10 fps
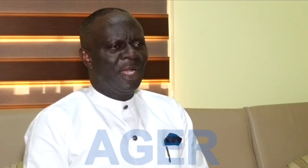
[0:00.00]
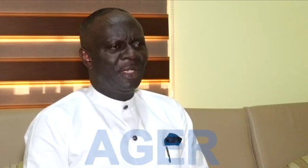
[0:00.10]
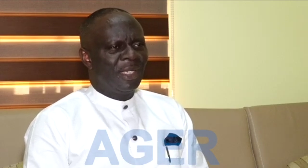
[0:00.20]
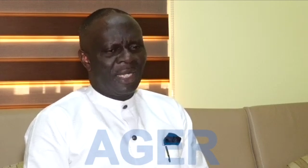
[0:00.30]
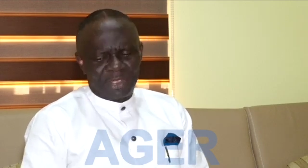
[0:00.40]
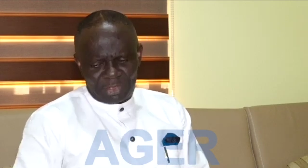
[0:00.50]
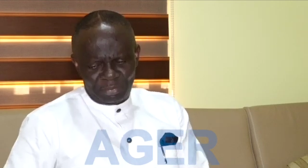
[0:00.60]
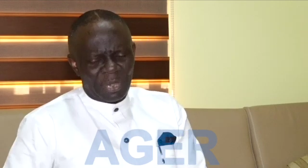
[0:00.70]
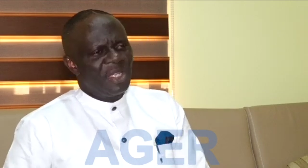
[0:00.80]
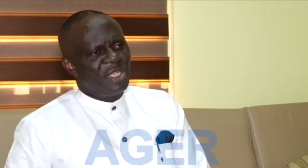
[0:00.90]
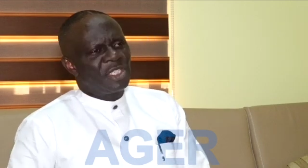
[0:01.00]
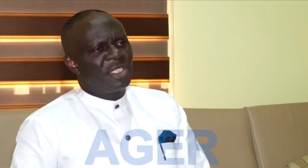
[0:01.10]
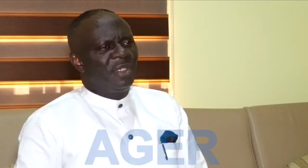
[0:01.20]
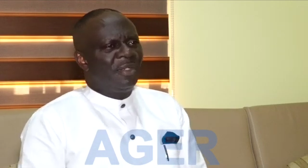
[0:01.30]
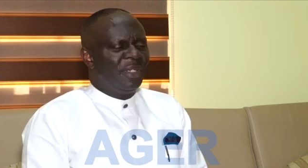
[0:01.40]
They can't
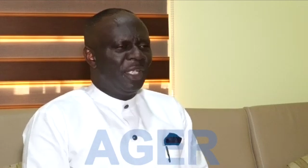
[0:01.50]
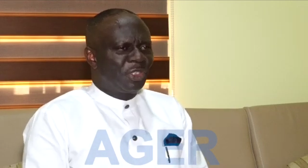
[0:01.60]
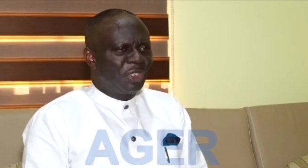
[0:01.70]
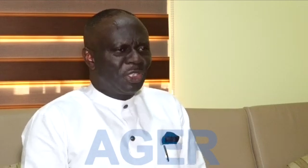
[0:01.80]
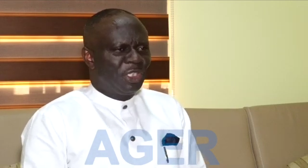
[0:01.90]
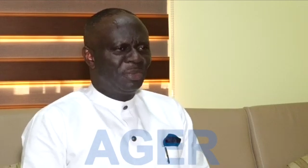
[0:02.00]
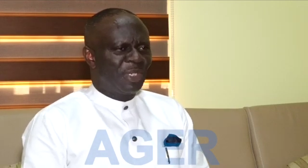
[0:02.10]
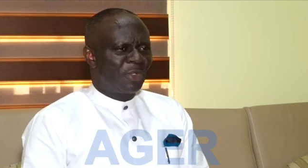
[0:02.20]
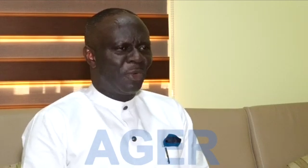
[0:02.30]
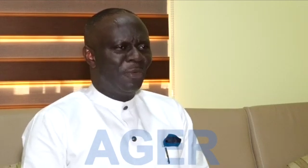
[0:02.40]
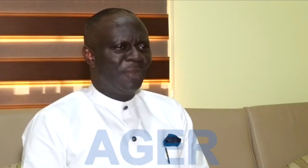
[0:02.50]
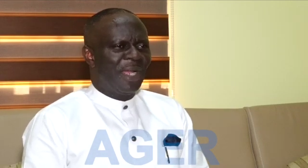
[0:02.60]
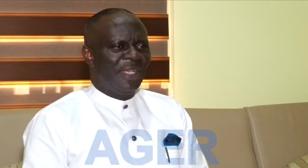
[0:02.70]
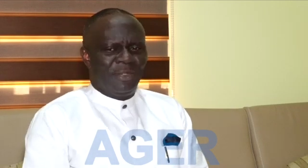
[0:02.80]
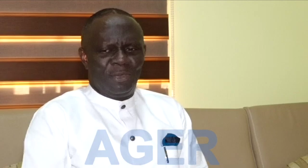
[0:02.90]
manage relationships at home
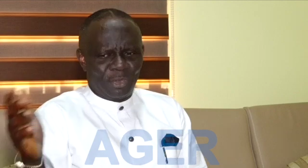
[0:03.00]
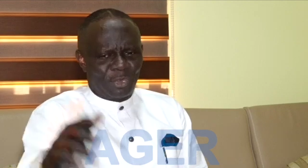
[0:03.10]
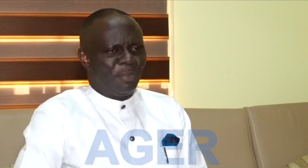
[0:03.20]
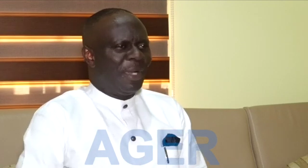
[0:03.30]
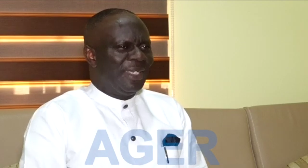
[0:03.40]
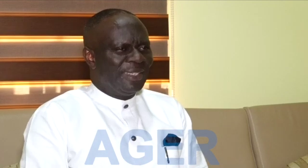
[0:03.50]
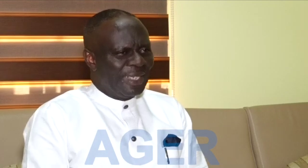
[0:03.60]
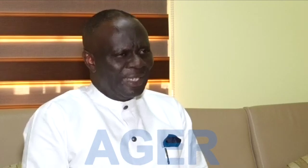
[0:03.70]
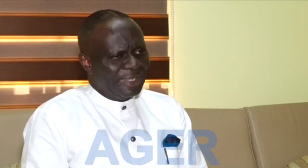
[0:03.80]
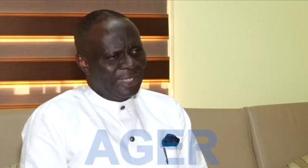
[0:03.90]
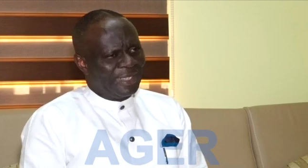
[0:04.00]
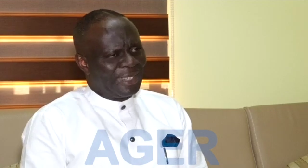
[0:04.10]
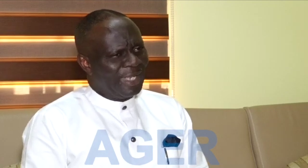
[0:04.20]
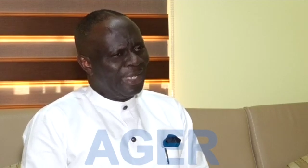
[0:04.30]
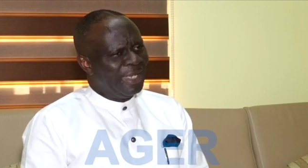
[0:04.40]
and they want to manage the
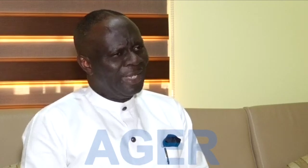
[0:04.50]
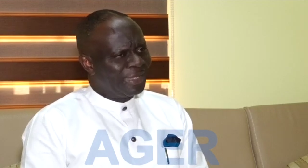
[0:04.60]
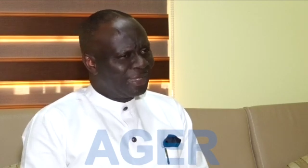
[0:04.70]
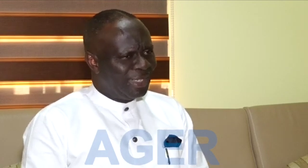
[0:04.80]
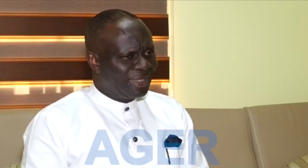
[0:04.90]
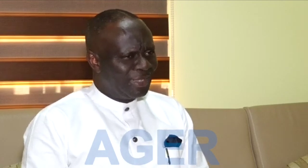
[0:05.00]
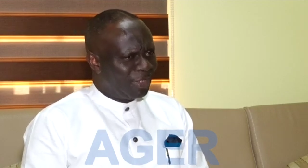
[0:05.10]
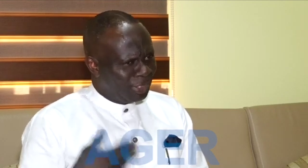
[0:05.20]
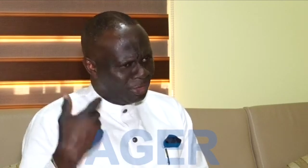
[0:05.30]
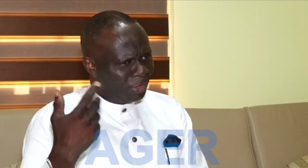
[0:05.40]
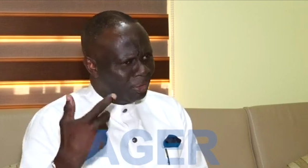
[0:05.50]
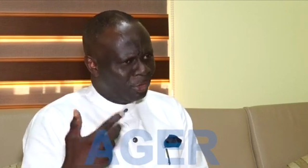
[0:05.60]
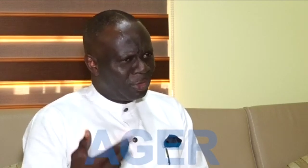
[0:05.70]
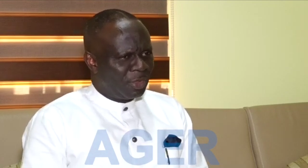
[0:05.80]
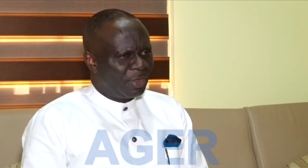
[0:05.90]
entire state? Does it not
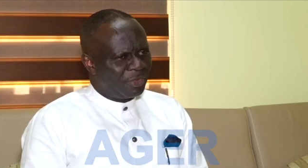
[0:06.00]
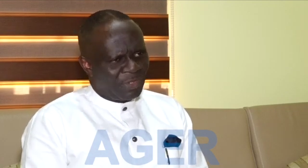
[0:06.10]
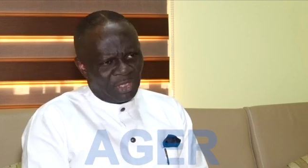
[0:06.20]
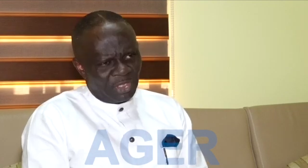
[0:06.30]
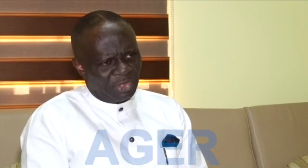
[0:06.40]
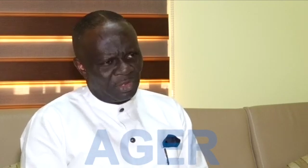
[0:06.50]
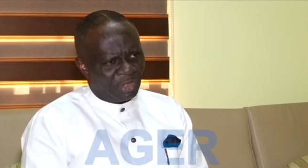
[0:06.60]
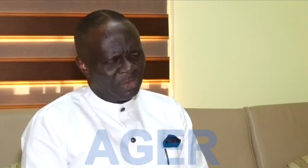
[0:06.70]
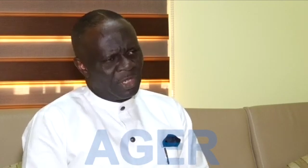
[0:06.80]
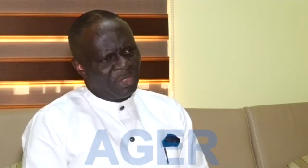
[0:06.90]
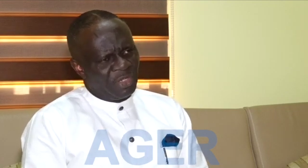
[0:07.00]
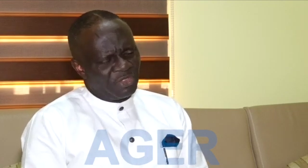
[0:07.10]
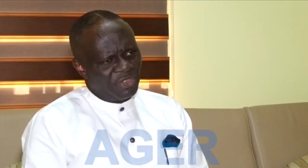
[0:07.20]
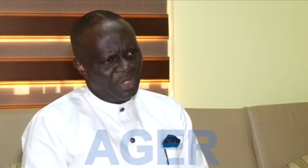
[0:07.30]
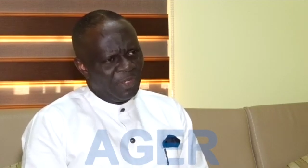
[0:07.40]
look
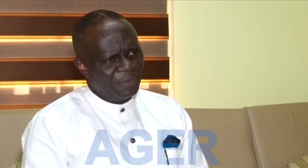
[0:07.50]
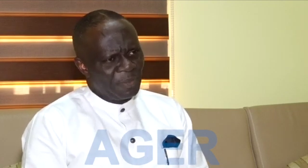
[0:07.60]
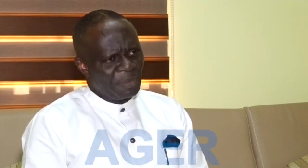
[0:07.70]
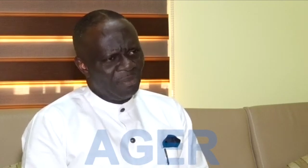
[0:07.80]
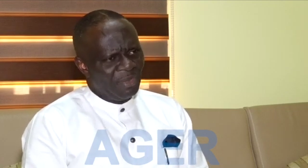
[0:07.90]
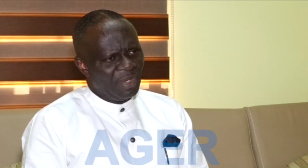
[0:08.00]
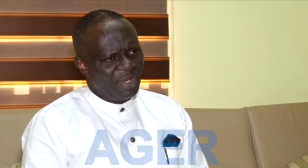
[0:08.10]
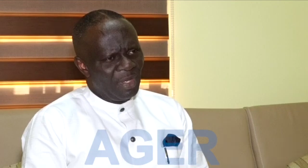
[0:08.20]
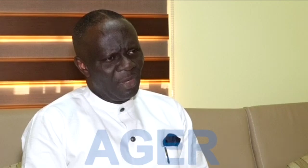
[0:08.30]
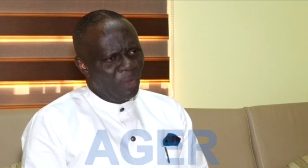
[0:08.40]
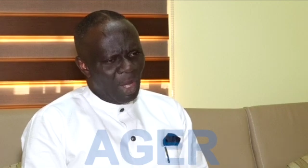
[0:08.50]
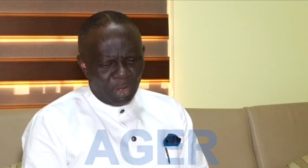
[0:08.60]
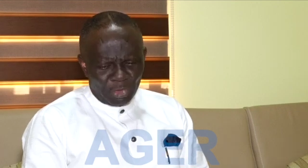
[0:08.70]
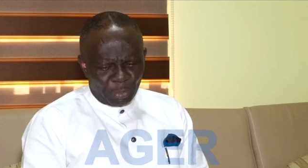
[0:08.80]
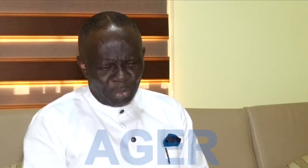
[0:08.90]
contradictory? We're
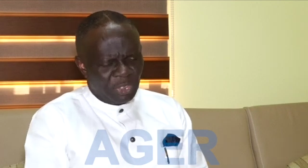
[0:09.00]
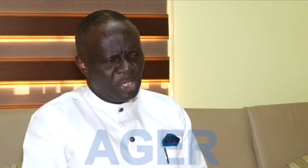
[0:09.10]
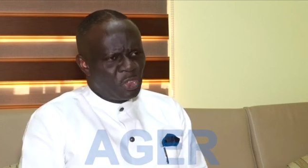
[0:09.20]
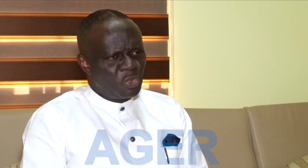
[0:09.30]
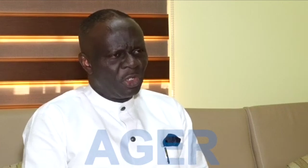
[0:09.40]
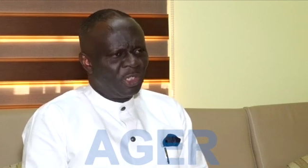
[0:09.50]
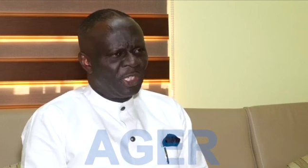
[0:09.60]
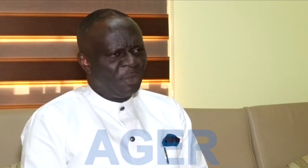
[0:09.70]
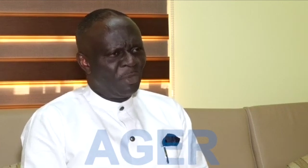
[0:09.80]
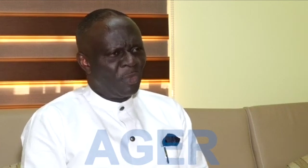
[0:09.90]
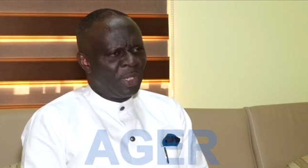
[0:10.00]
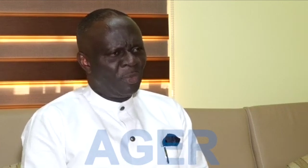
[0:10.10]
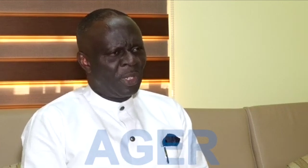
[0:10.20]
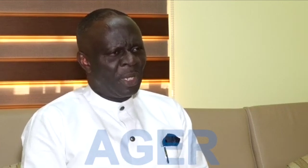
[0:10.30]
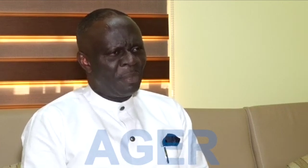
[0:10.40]
going to put the issues on the table
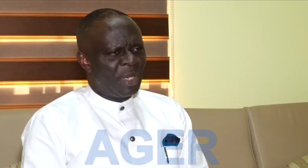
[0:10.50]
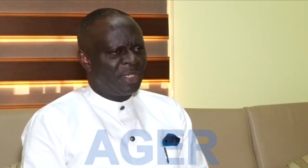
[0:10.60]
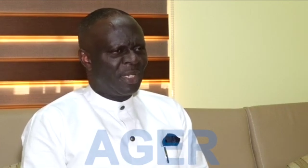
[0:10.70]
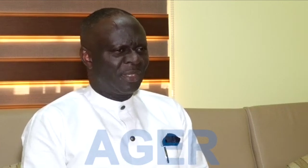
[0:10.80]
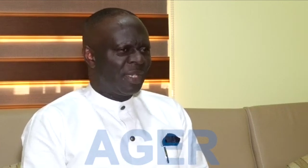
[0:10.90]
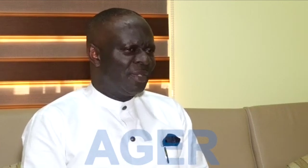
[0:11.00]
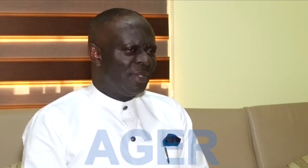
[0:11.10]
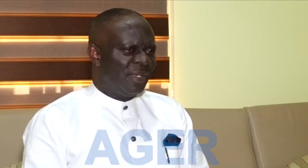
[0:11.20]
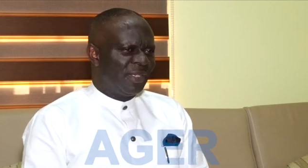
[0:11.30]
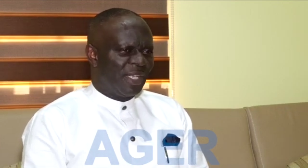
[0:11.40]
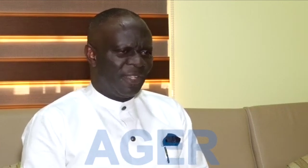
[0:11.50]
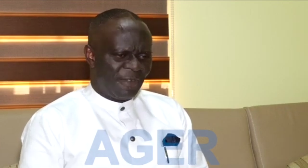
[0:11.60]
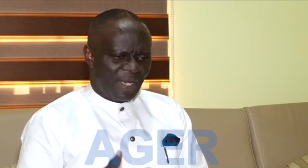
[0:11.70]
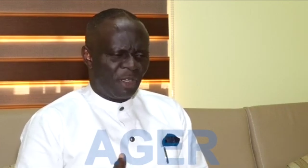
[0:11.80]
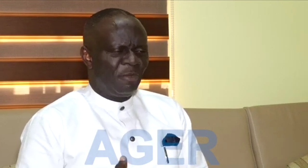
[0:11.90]
when we emerge as candidates. And if
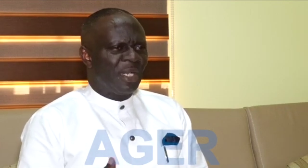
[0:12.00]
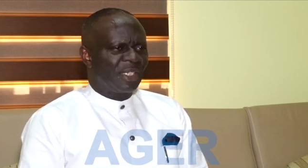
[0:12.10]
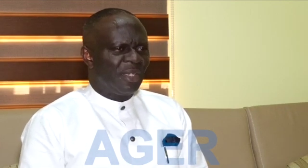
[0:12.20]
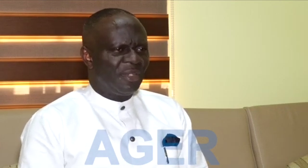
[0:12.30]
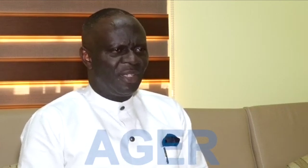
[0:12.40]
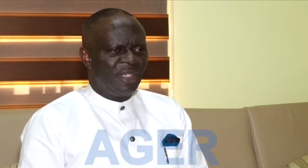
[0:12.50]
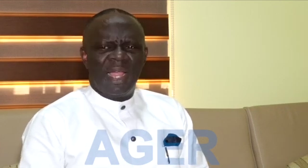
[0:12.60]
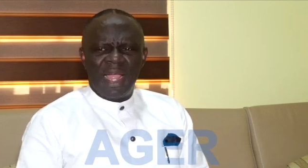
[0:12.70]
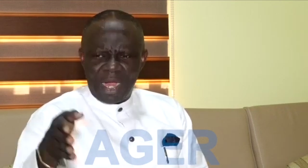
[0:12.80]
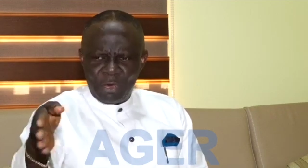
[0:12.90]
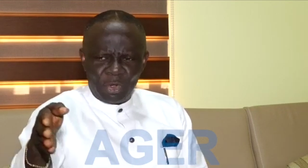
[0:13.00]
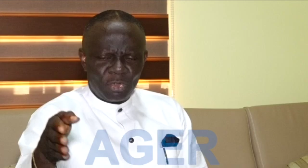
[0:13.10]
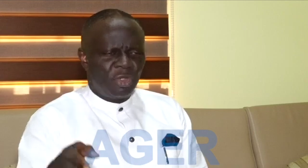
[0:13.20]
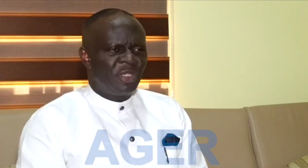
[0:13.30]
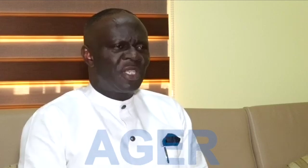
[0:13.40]
I come as candidate, I will
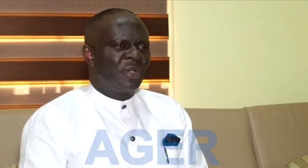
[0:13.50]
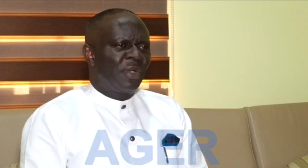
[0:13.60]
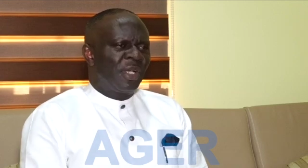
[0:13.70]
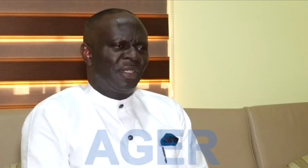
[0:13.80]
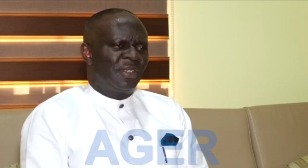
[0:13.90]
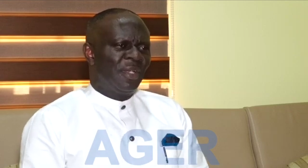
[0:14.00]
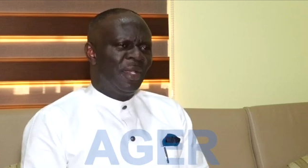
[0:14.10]
also interrogate,